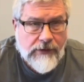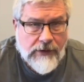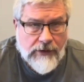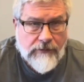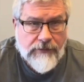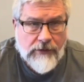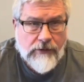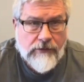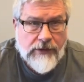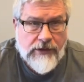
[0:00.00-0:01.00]
in the
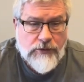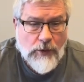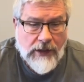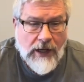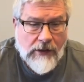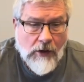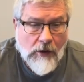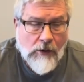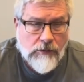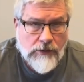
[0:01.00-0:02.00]
field is what I
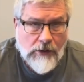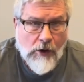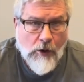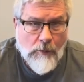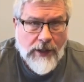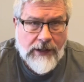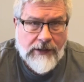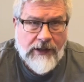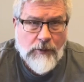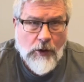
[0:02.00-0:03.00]
call a
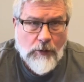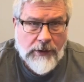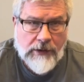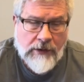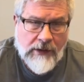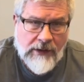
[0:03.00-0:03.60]
homemade MRE.